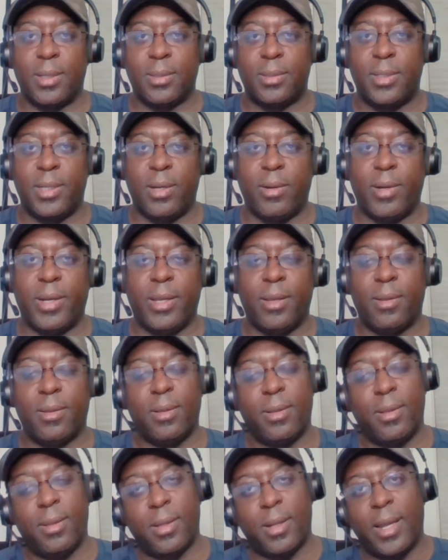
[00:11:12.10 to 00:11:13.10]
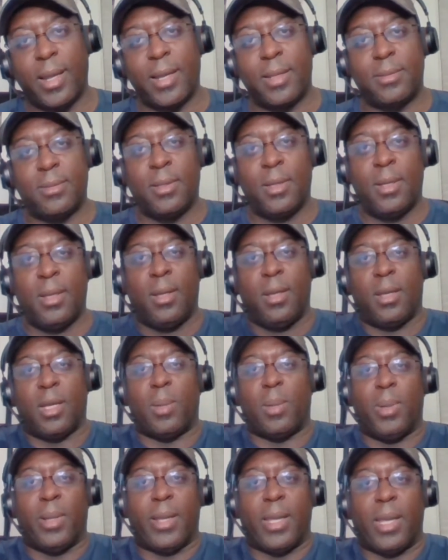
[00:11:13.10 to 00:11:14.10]
Tierney. In the last
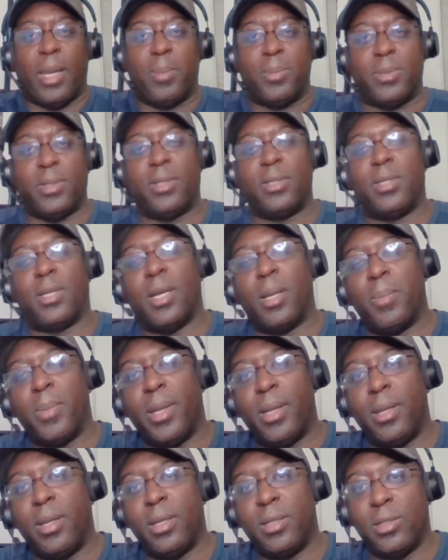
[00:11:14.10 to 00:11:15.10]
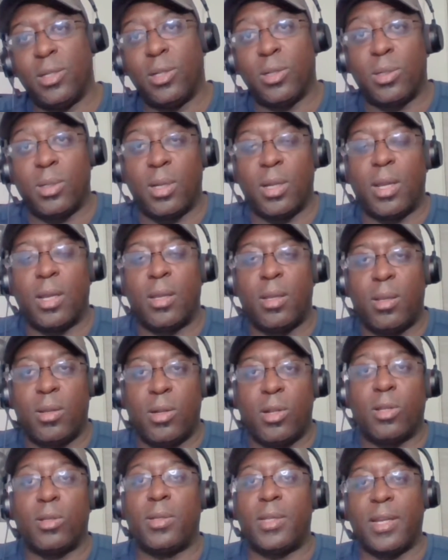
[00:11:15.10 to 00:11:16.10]
couple of games that he's come in, he's
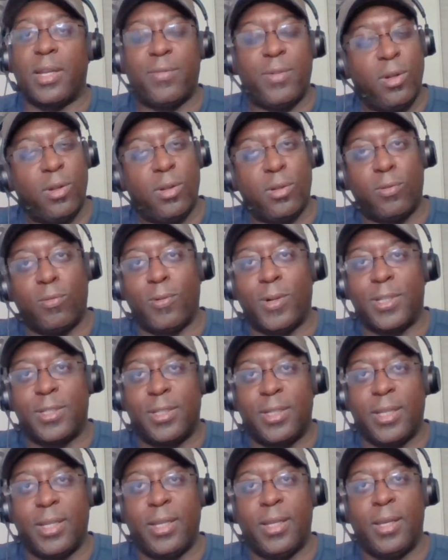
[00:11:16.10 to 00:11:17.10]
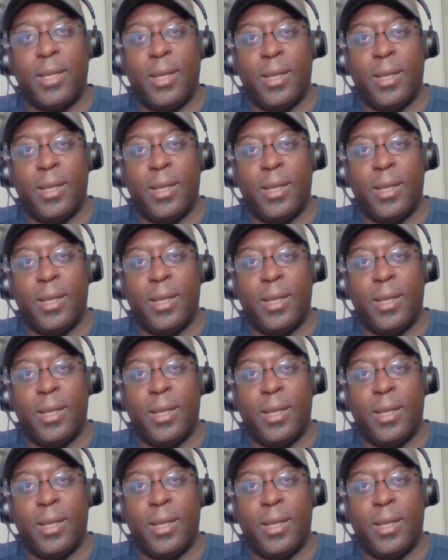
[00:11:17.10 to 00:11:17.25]
definitely looked rusty,